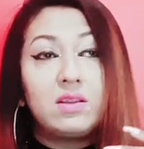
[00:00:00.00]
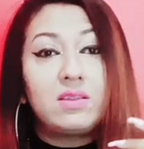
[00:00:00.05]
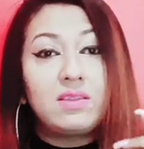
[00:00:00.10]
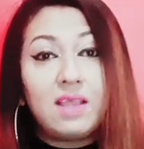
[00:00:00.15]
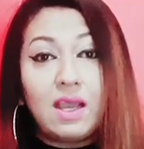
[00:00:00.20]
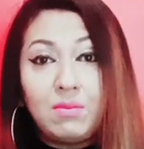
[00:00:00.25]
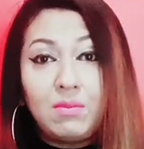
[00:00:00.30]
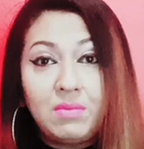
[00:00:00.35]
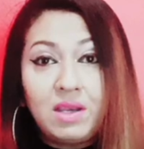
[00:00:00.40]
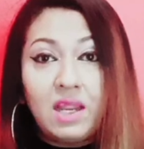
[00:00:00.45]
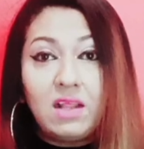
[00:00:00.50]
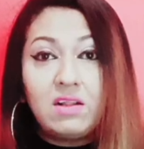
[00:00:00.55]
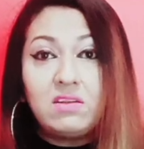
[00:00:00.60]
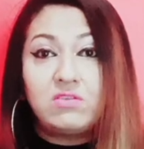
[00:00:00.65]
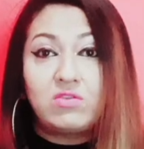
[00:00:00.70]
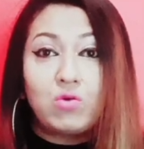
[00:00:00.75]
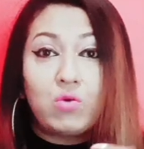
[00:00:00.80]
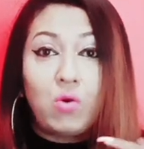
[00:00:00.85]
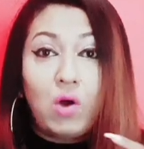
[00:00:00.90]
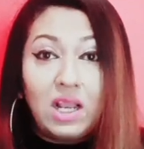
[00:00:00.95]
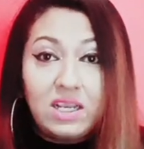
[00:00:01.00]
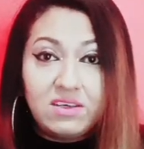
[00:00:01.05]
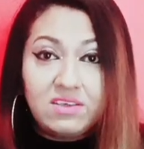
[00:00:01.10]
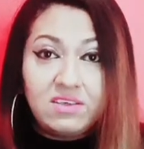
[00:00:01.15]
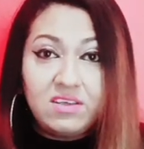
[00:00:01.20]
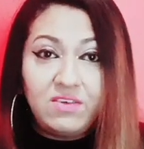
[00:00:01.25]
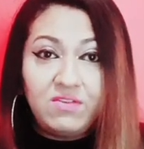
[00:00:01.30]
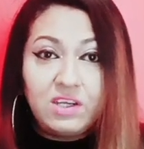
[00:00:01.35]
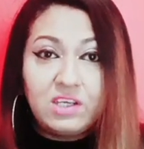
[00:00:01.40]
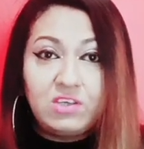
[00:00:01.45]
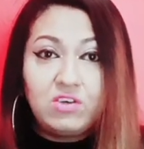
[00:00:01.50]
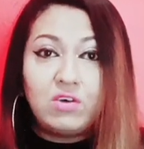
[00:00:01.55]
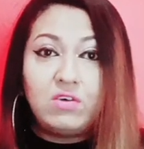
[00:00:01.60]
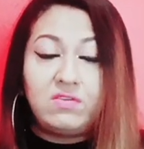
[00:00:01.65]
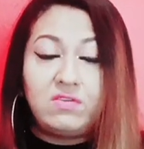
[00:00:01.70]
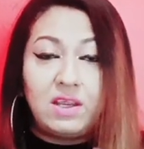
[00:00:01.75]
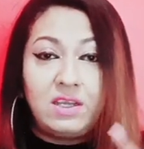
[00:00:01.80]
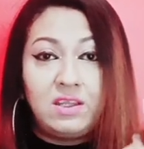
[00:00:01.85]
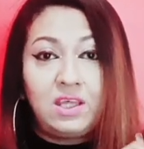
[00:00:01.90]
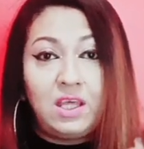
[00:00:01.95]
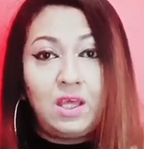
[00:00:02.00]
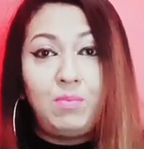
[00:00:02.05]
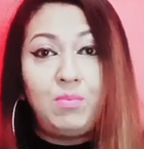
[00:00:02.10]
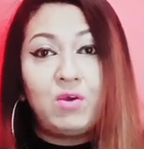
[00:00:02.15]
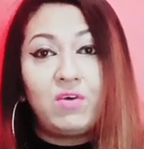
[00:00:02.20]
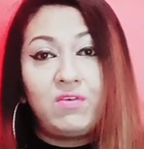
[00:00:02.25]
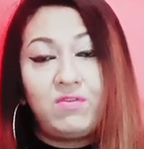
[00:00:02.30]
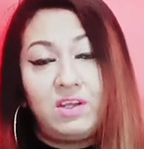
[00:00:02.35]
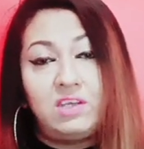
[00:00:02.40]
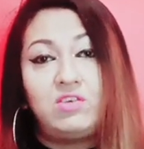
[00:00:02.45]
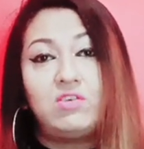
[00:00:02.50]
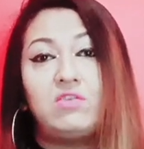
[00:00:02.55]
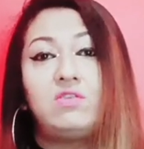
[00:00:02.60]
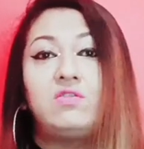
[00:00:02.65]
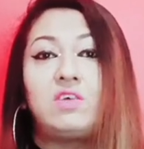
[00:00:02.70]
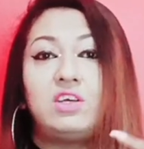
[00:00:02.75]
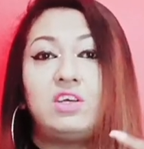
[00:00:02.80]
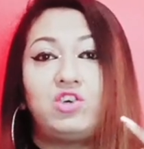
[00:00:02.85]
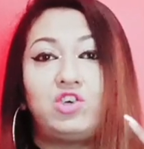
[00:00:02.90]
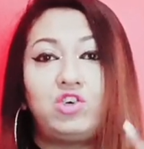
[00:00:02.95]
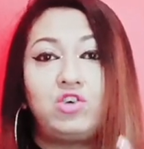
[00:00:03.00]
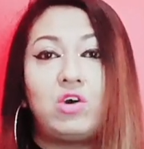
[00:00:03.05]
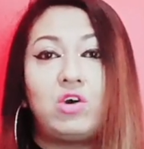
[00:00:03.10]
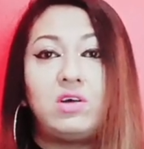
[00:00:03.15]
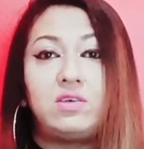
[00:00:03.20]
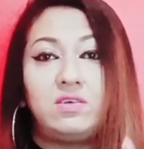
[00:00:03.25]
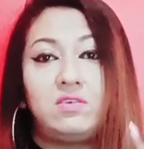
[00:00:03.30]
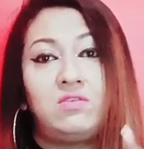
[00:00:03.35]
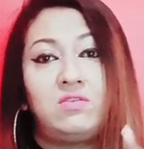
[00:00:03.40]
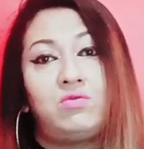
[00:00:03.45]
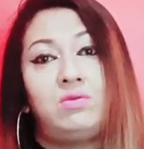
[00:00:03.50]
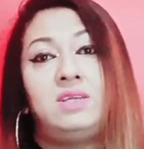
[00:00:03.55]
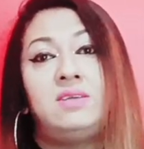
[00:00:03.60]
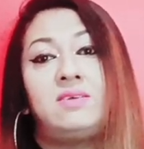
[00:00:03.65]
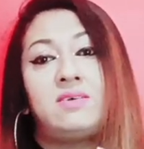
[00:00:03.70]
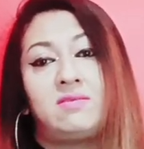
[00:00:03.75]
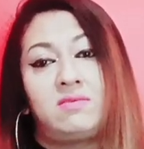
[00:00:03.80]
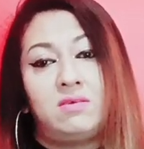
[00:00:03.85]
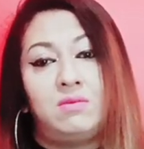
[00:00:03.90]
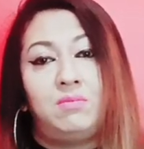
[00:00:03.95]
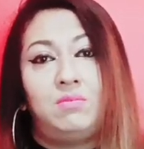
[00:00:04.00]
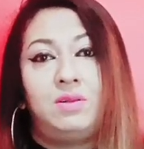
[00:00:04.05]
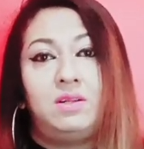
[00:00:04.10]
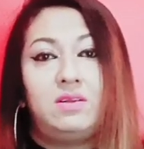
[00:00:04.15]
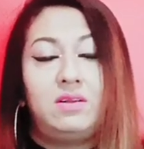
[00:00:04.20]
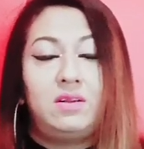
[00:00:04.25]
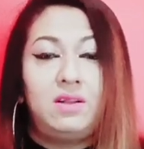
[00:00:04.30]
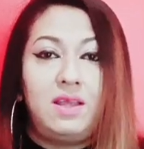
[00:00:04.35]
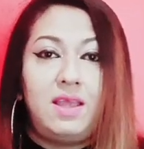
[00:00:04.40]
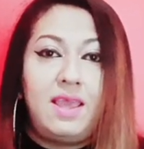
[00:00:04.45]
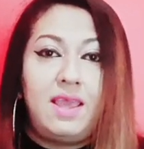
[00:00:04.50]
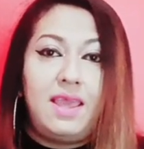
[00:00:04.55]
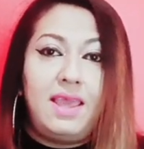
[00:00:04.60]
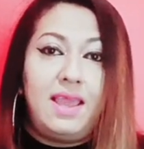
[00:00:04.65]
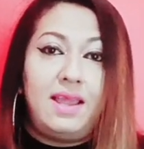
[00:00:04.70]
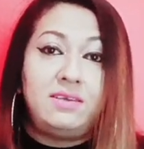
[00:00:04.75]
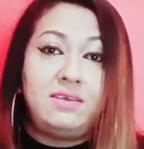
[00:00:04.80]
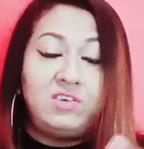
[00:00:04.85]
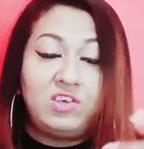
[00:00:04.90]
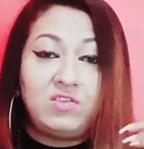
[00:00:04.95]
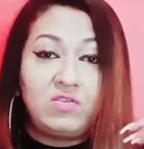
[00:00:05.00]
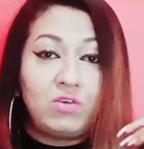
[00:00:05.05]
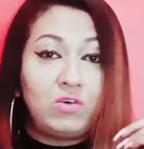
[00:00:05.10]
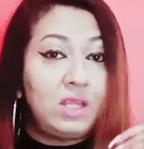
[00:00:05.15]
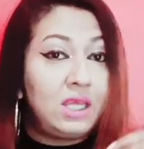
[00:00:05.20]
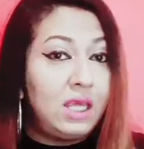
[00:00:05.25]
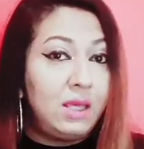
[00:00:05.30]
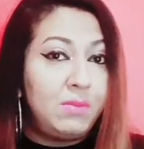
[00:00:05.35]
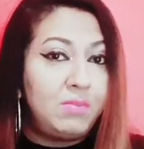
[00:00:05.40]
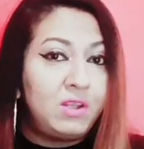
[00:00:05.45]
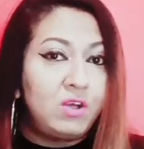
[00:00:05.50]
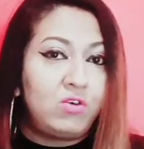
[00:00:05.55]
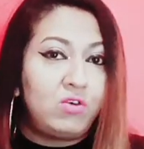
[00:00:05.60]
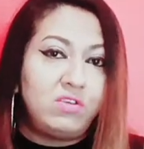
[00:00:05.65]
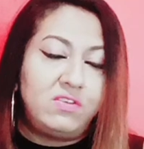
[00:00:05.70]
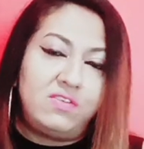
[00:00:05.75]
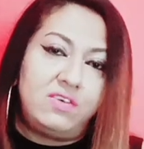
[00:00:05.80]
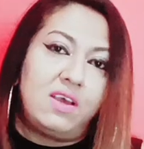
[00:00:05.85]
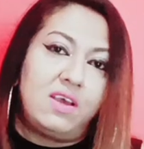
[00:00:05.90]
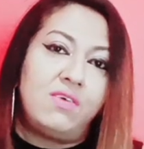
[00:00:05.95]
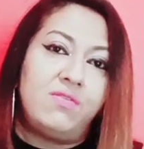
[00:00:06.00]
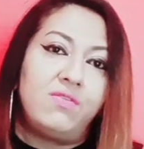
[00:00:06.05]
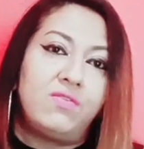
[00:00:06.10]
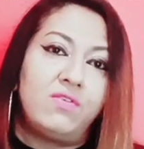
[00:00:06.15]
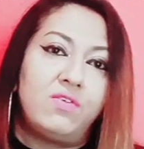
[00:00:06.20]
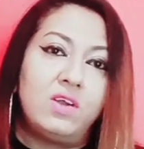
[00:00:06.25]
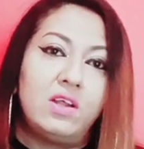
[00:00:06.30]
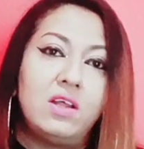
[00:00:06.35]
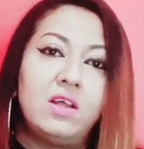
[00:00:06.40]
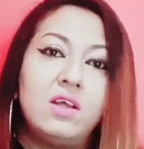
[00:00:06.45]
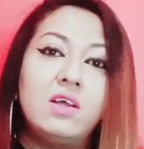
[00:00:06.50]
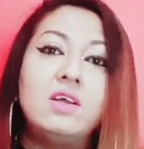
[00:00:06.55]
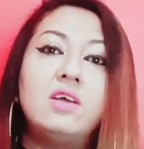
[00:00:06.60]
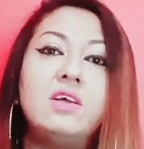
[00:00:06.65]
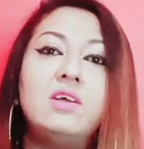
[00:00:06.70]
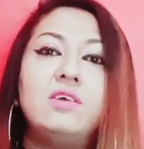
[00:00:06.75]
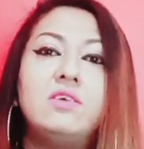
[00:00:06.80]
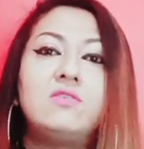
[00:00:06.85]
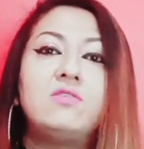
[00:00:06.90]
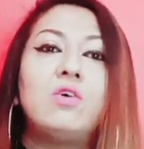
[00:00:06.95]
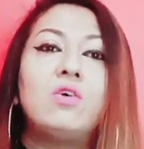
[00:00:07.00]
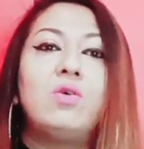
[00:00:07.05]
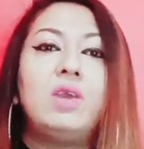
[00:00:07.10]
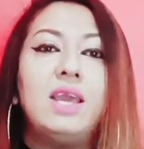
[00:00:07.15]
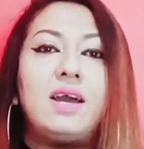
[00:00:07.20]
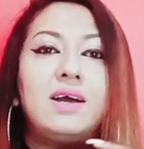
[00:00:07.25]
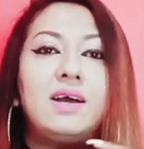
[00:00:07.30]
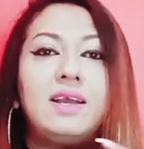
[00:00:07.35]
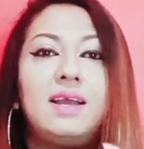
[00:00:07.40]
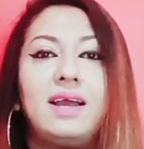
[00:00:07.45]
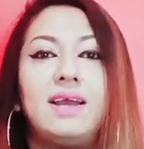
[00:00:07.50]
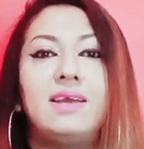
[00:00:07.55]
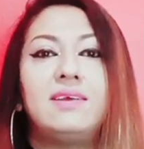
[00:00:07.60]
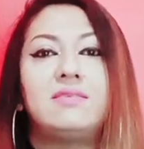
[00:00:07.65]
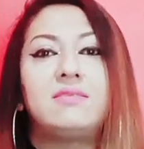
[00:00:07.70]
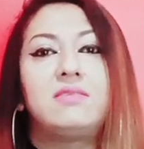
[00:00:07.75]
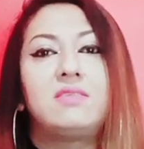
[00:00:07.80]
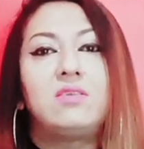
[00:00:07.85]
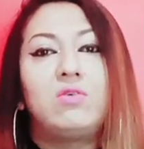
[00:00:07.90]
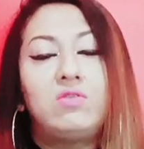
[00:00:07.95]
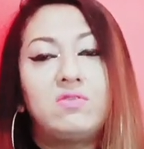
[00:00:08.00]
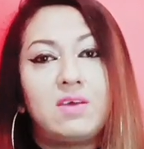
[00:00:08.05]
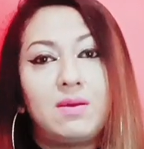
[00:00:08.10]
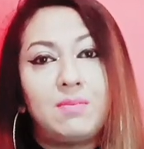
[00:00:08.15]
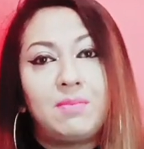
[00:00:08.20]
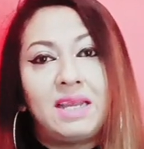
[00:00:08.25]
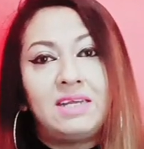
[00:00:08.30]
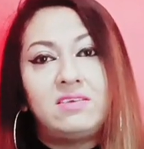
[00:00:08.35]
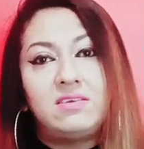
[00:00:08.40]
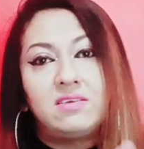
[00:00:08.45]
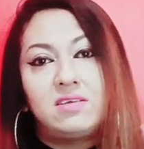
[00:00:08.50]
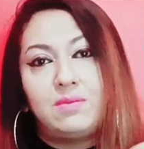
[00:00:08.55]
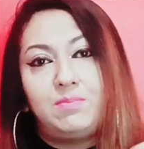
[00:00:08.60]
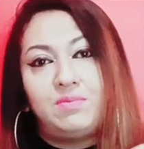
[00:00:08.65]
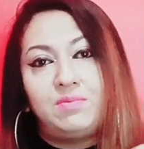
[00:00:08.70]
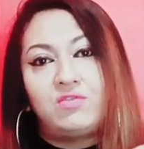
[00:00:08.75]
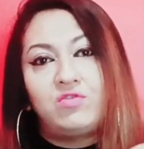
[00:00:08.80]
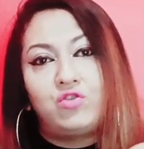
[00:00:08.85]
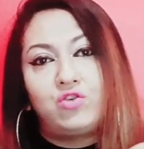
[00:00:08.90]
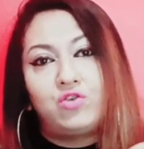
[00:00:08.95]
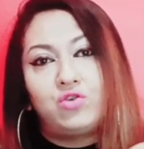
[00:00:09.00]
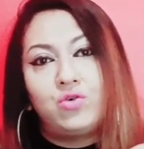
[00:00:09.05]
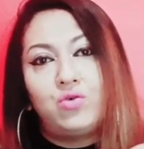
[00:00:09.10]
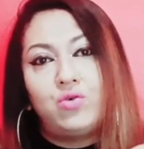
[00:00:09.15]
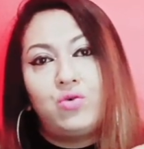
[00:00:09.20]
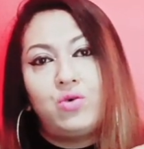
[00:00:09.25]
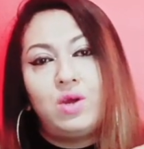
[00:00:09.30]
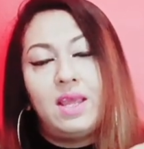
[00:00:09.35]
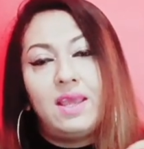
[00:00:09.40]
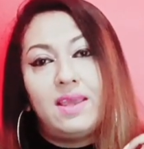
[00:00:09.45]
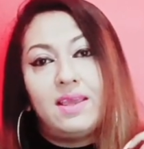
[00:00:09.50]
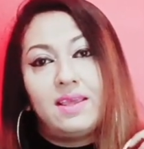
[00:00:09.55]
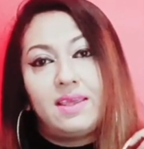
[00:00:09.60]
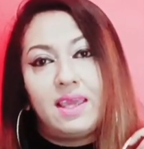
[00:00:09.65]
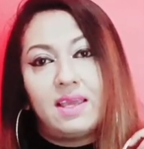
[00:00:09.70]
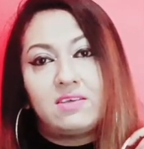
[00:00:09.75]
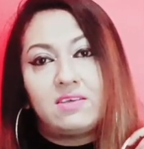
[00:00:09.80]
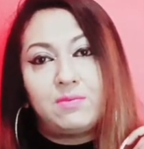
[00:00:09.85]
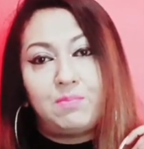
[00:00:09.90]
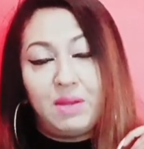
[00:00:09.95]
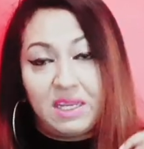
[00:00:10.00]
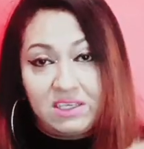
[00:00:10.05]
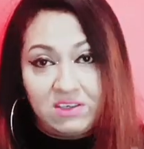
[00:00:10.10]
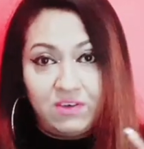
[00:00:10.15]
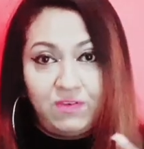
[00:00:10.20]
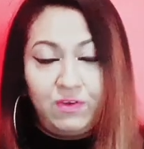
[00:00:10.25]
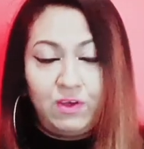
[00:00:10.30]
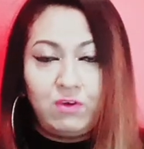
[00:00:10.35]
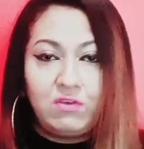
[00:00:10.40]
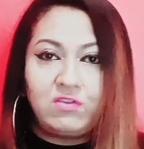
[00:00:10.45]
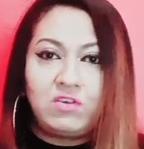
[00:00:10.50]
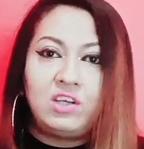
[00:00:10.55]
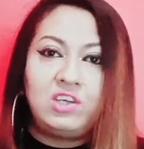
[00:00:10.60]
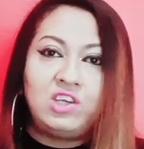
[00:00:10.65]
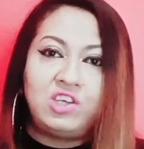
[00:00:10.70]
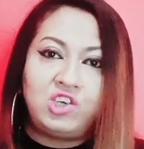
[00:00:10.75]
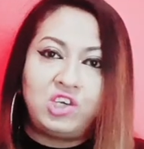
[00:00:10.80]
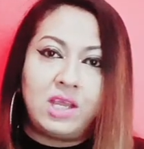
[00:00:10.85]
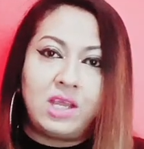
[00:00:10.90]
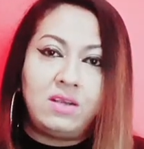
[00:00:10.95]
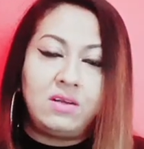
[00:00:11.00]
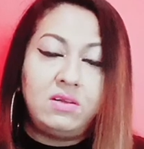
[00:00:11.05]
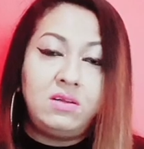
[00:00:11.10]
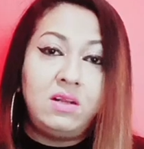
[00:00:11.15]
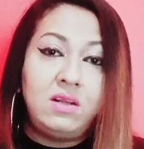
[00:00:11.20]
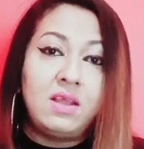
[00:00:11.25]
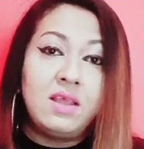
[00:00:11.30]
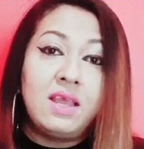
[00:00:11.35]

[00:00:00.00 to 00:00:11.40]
thumbnails, quality videos, and keep your videos as short and sweet as possible. And just only keep the good stuff. So yeah, guys, those are my tips to get better views on your channel.